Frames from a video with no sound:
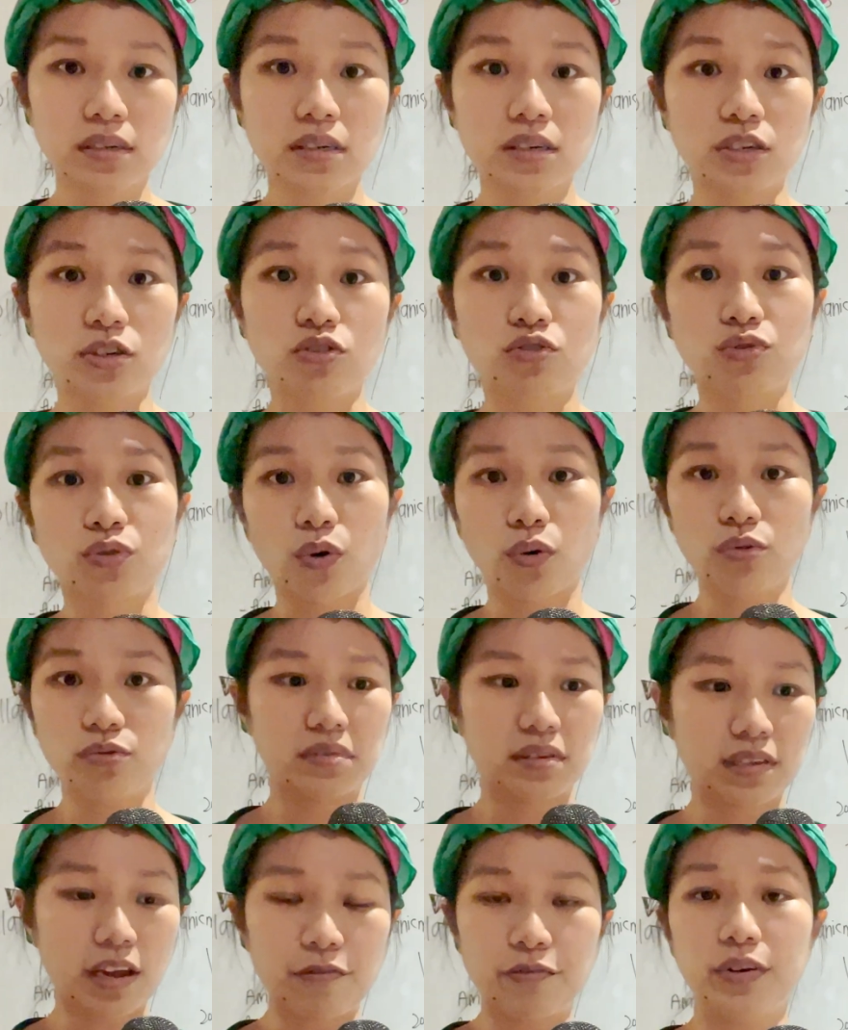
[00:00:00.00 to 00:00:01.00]
controlled
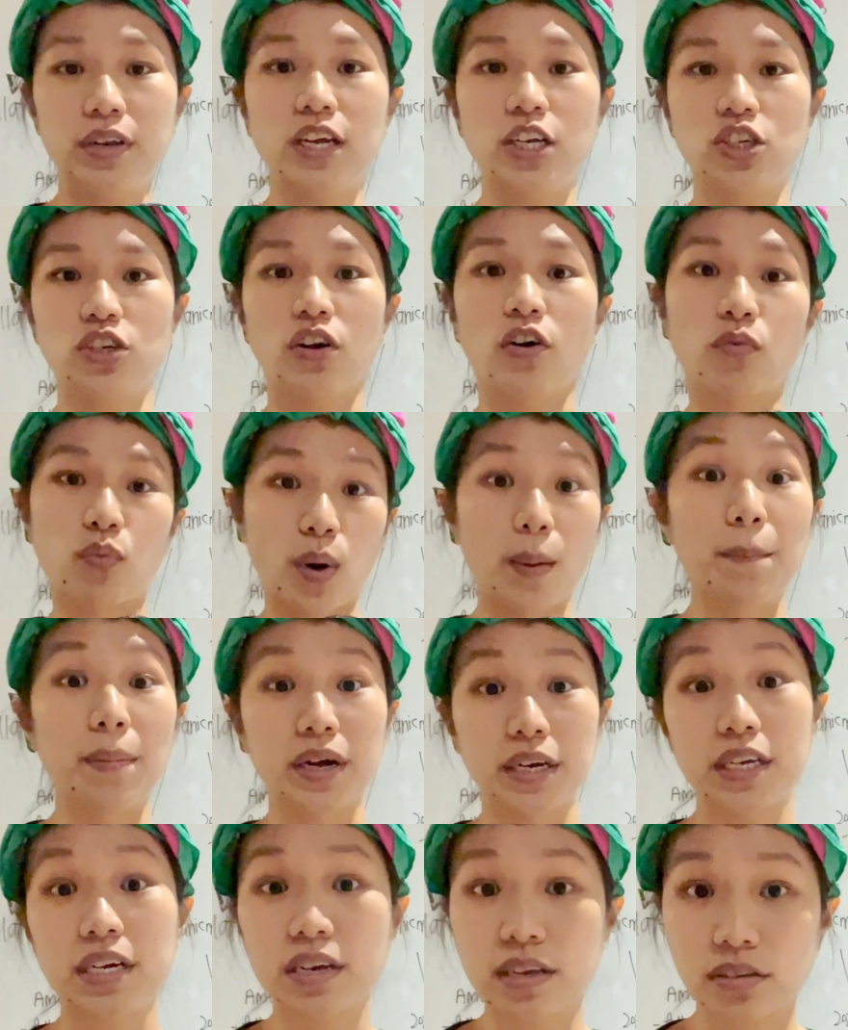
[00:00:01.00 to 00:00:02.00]
definition of what
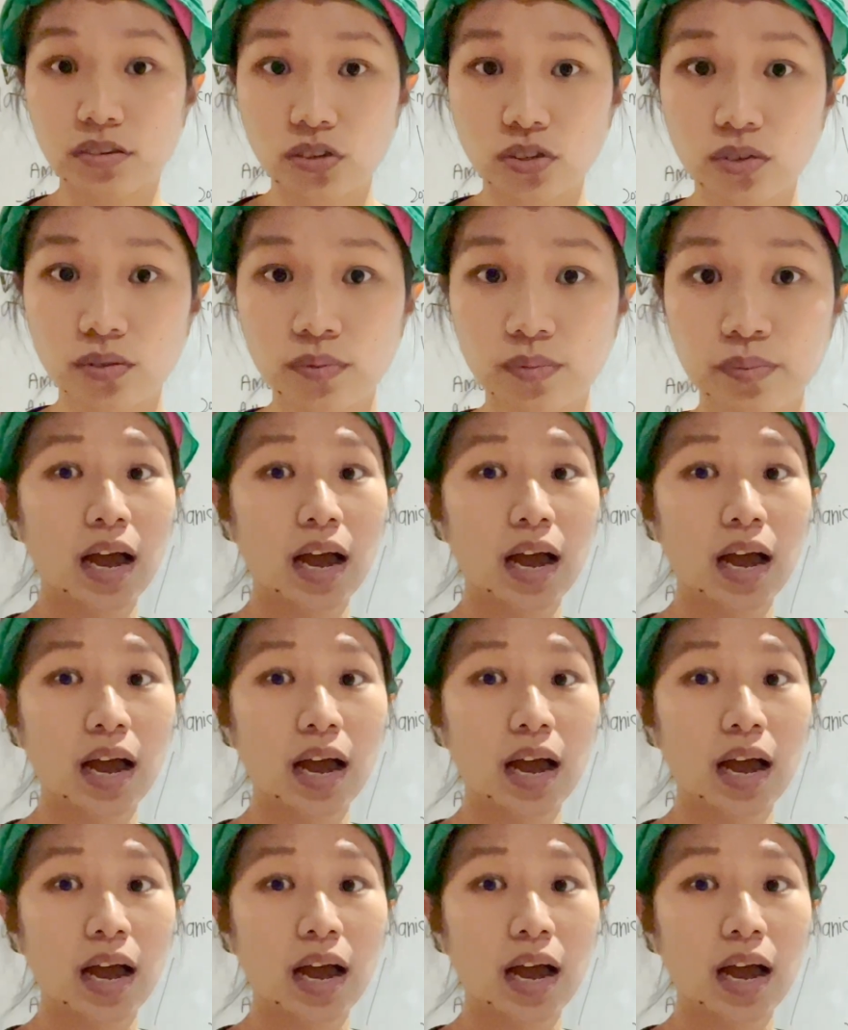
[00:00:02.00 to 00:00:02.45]
money is.